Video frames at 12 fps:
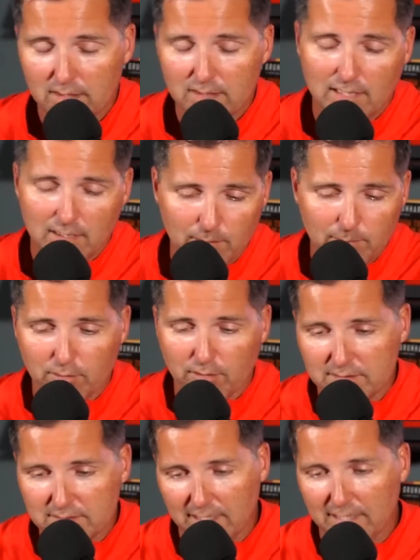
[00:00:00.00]
A lot of people are going
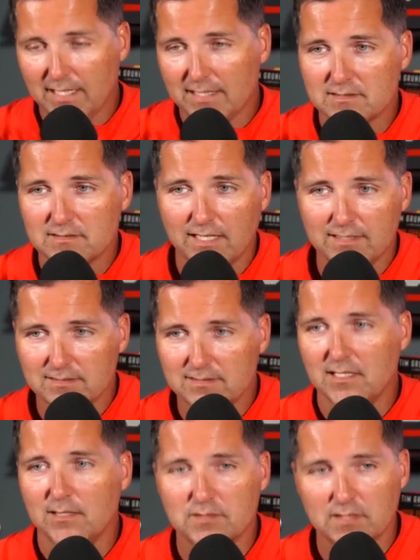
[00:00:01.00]
to say, yes, nice to see
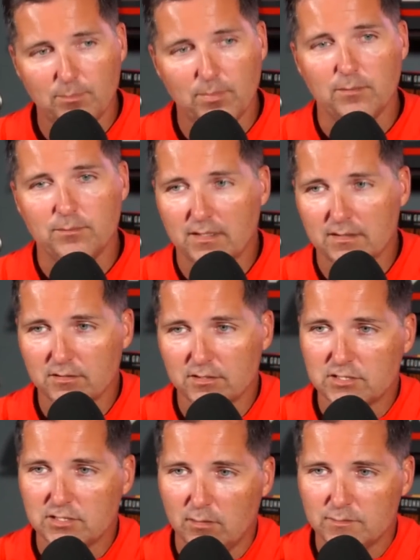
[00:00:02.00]
him step up. Uh, Chris
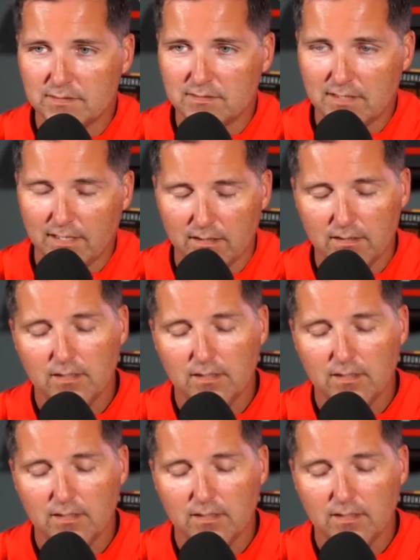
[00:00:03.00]
Jones isn't there.